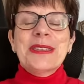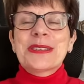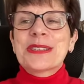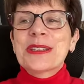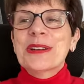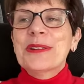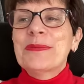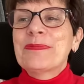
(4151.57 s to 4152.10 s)

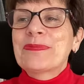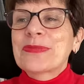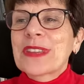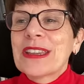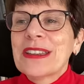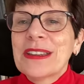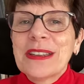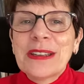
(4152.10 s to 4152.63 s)
so
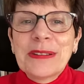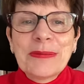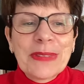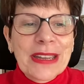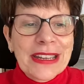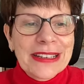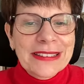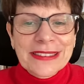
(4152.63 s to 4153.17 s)
um,
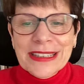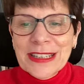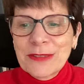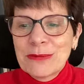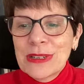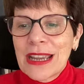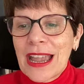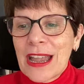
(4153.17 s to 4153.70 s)
I think
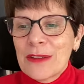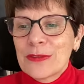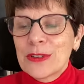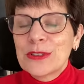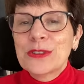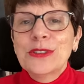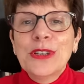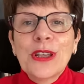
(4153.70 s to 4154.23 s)
we have
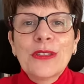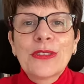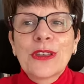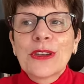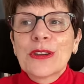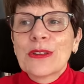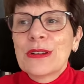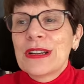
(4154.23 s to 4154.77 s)

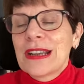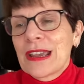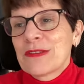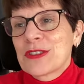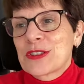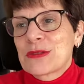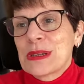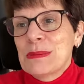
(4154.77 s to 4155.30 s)
another live
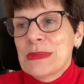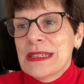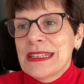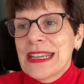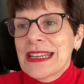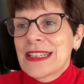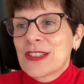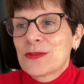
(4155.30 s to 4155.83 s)
stream
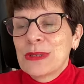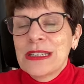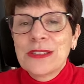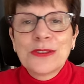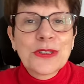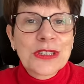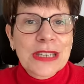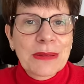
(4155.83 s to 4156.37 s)
next week,
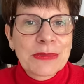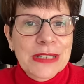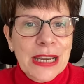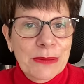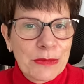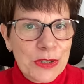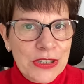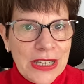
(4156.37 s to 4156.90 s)
the same
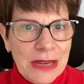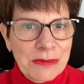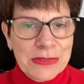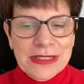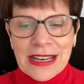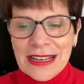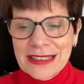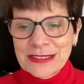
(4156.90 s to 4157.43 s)
time, the same
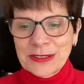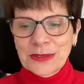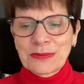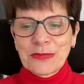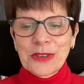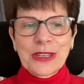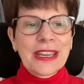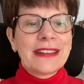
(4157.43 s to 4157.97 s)
date. So
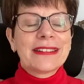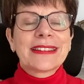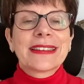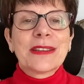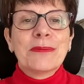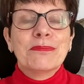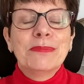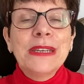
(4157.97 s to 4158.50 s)
again,
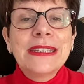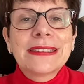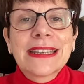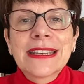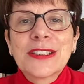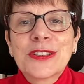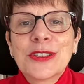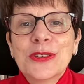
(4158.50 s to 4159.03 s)
a big
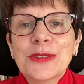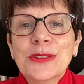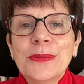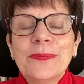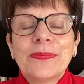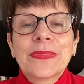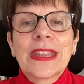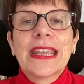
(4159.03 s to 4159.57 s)
thank you.
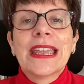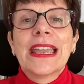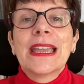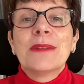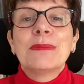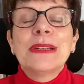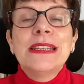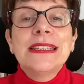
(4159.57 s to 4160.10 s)

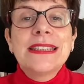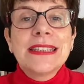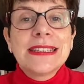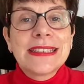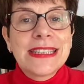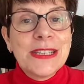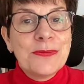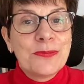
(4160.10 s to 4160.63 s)
Please
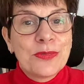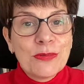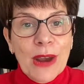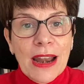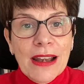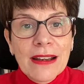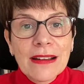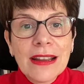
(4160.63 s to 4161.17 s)
keep
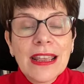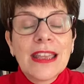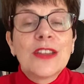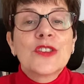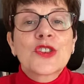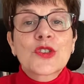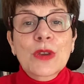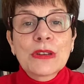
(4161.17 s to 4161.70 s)
well,
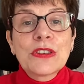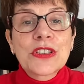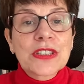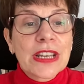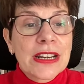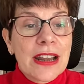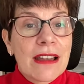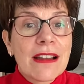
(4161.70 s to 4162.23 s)
train your
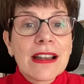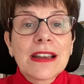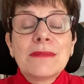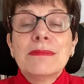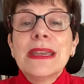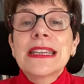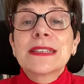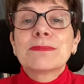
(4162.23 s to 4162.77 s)
style eye,
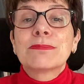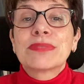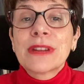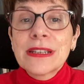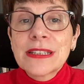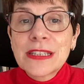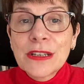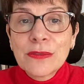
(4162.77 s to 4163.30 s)
make
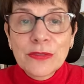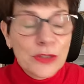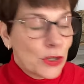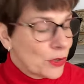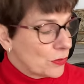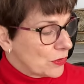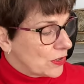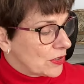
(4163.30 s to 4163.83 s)
plenty of
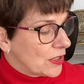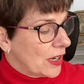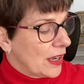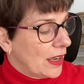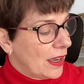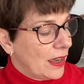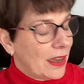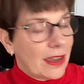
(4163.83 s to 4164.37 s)
notes.
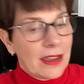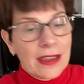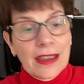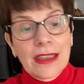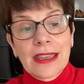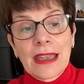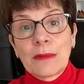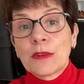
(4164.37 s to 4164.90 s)

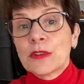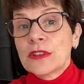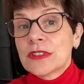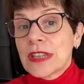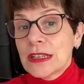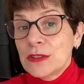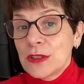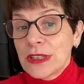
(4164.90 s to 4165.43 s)
I'm going to
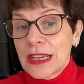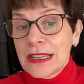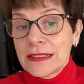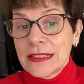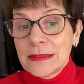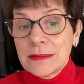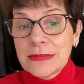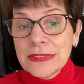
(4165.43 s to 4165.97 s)
tell you
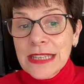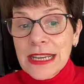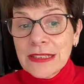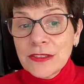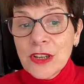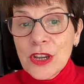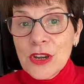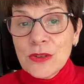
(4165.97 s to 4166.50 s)
again, take
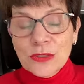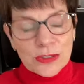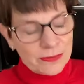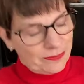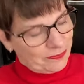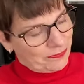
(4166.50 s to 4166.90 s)
notes.